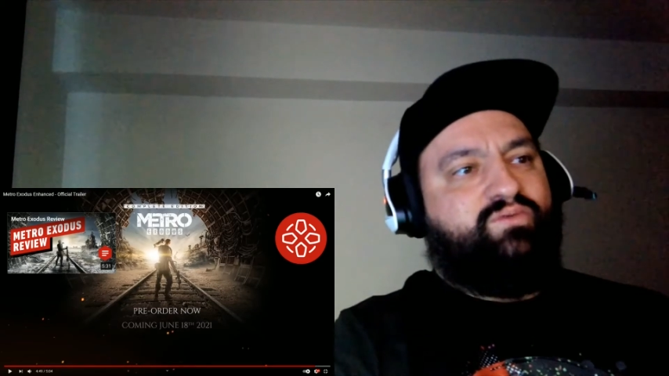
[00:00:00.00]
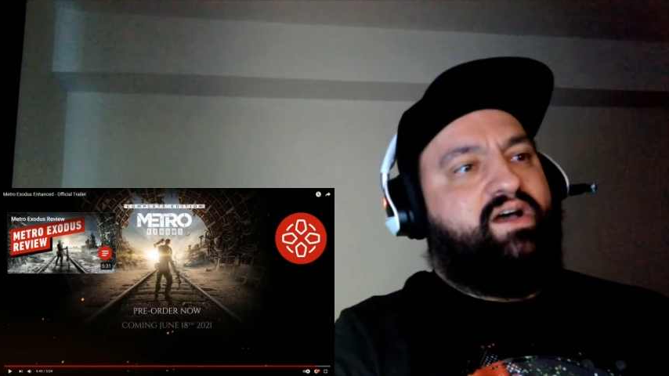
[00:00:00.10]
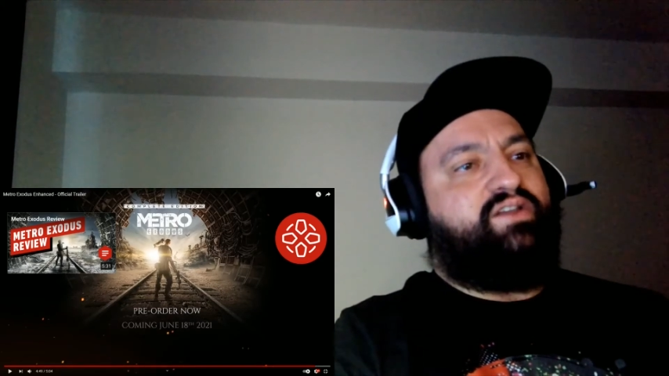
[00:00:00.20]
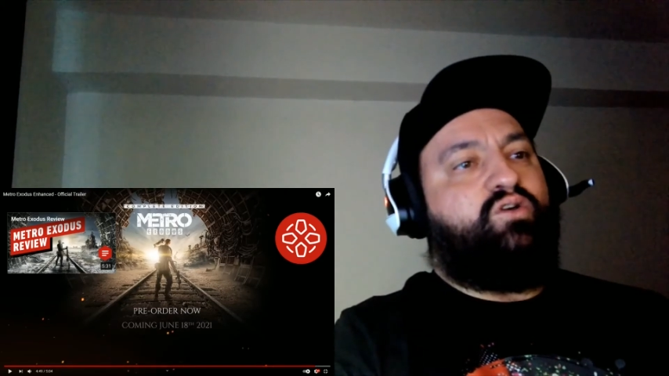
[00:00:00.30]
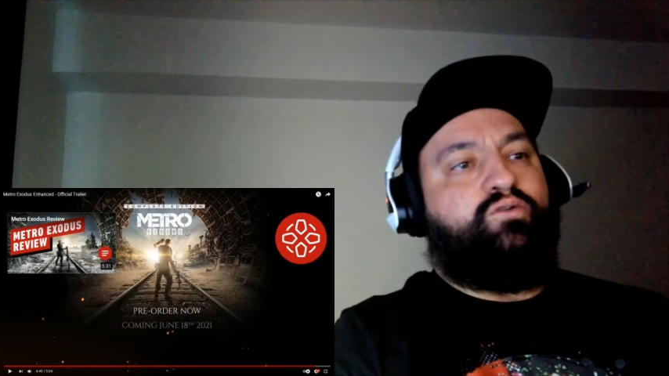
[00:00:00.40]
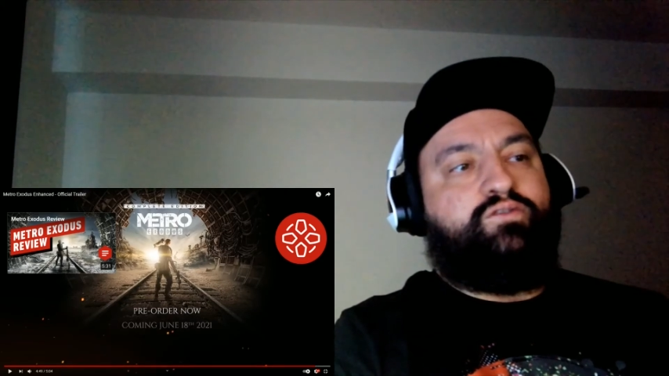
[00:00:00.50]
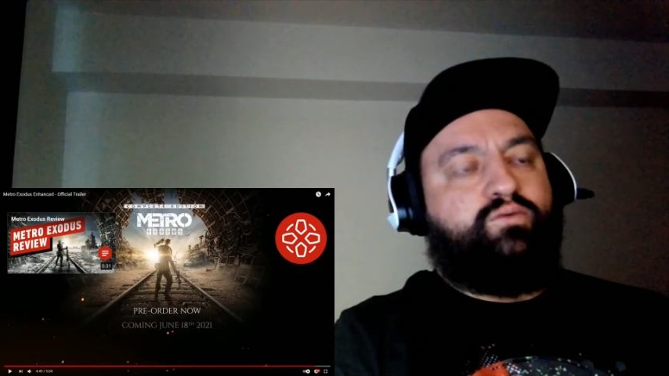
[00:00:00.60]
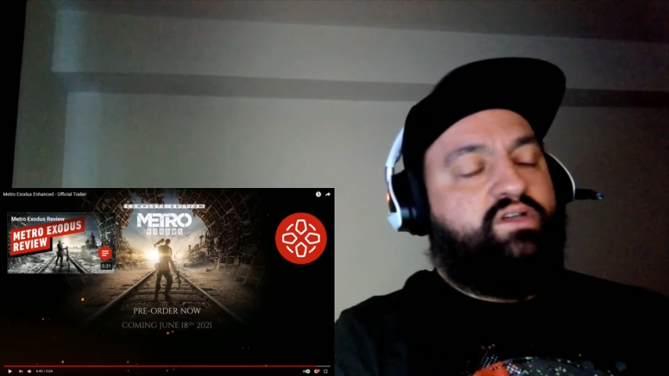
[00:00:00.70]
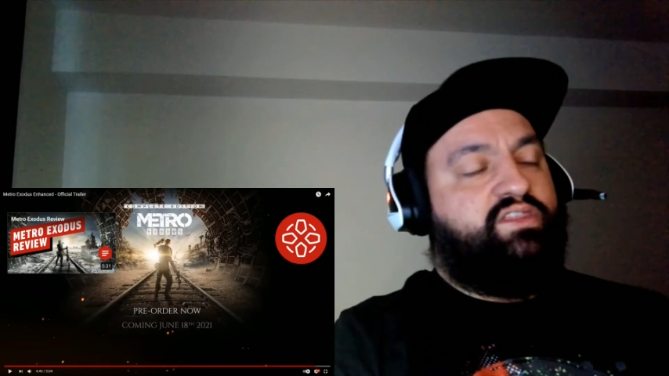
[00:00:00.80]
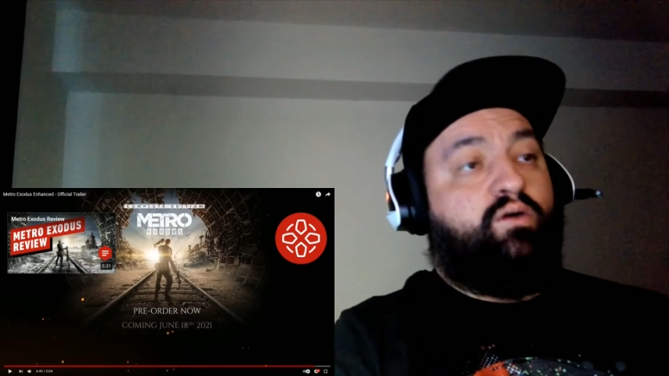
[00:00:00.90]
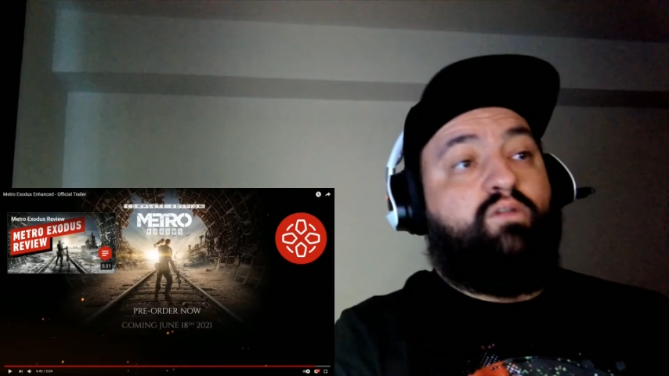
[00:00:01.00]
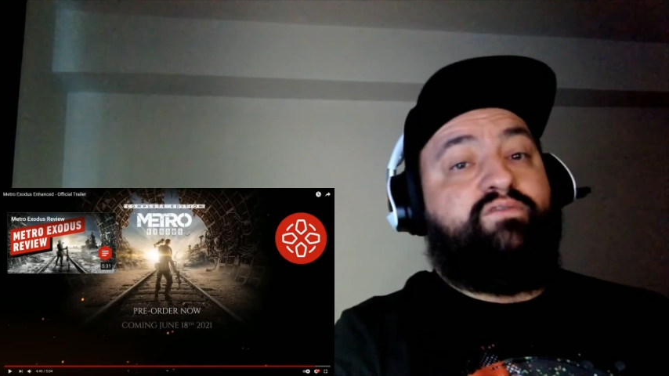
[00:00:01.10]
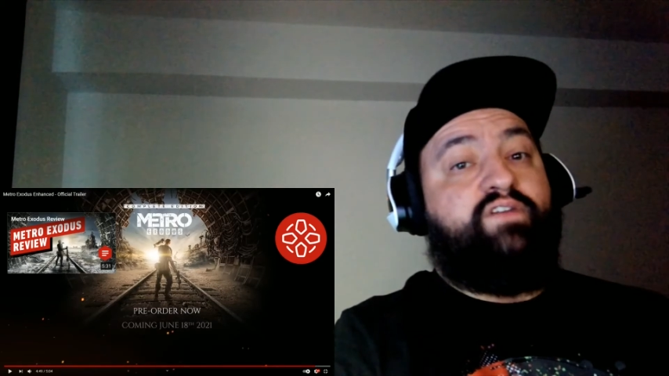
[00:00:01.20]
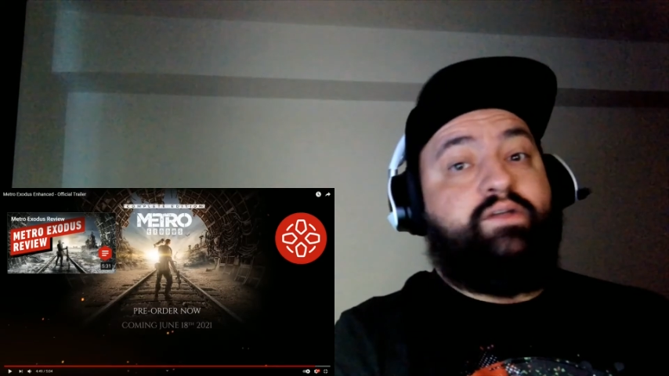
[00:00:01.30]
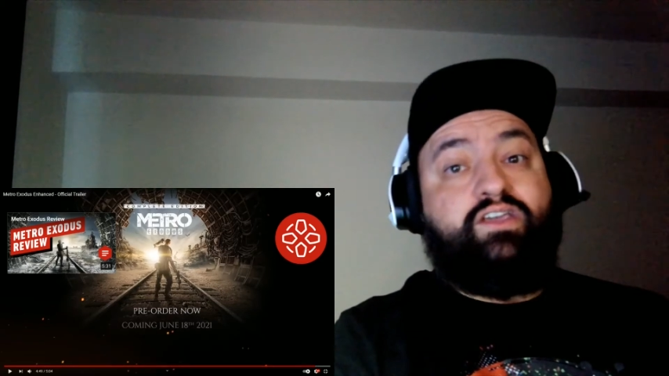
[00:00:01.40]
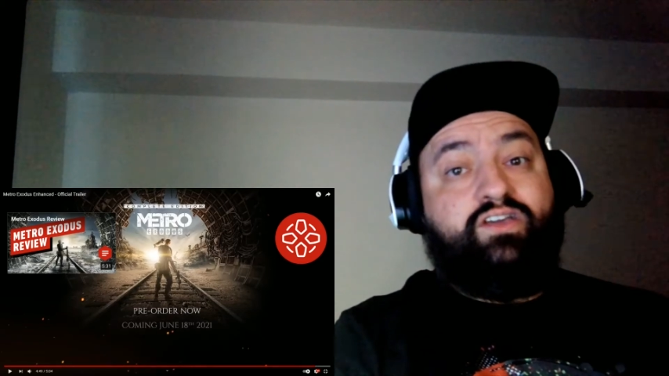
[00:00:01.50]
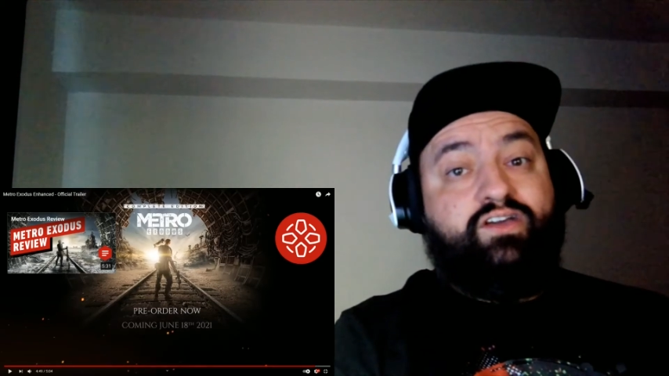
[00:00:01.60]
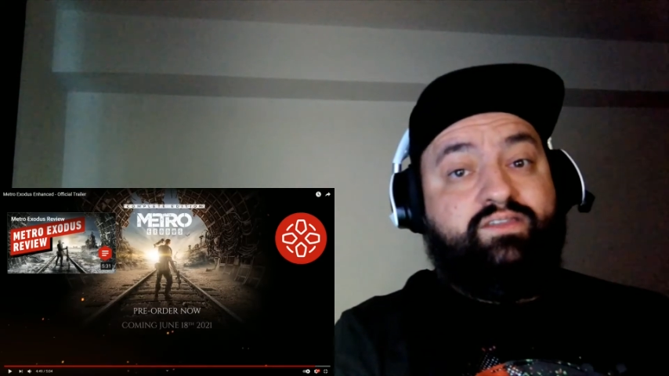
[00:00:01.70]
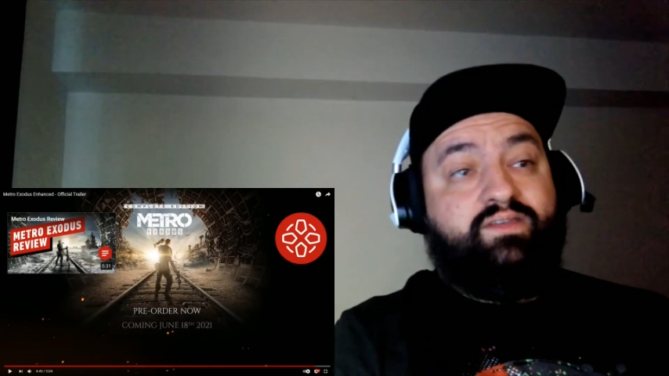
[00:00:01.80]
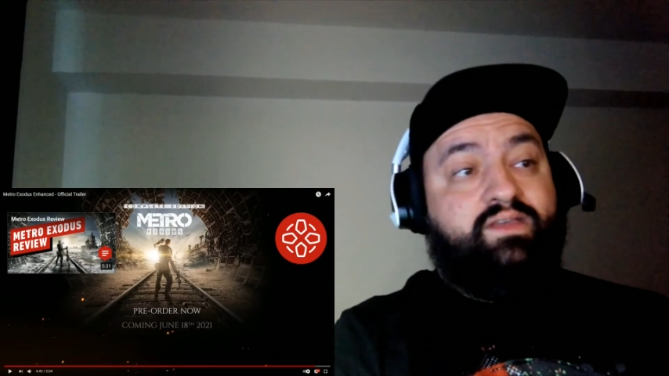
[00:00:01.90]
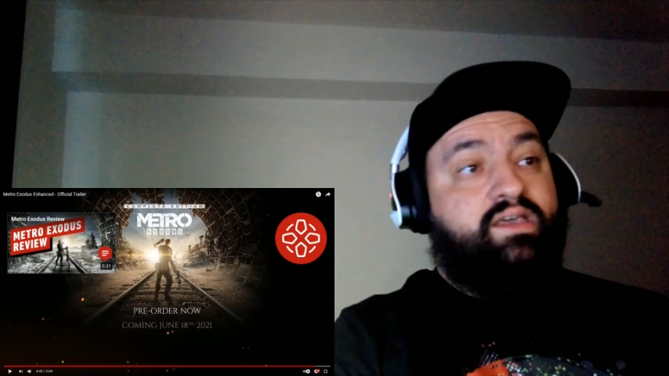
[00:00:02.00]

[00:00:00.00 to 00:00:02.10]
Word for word: one, go through it. They're all very good.